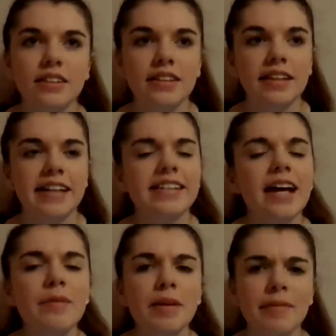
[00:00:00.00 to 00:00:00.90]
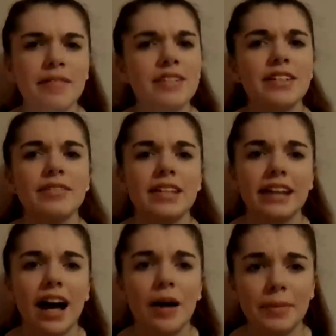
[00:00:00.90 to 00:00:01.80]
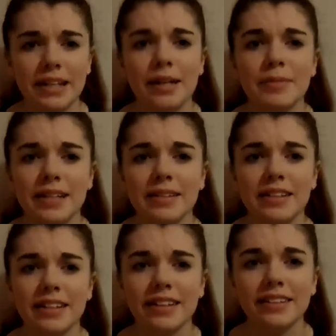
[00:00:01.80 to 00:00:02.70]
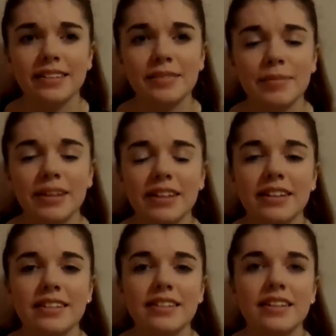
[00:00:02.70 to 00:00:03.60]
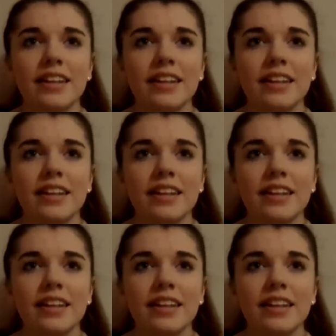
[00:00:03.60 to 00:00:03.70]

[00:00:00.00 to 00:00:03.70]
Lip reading: Like, tell me in my videos like how many times I say it, because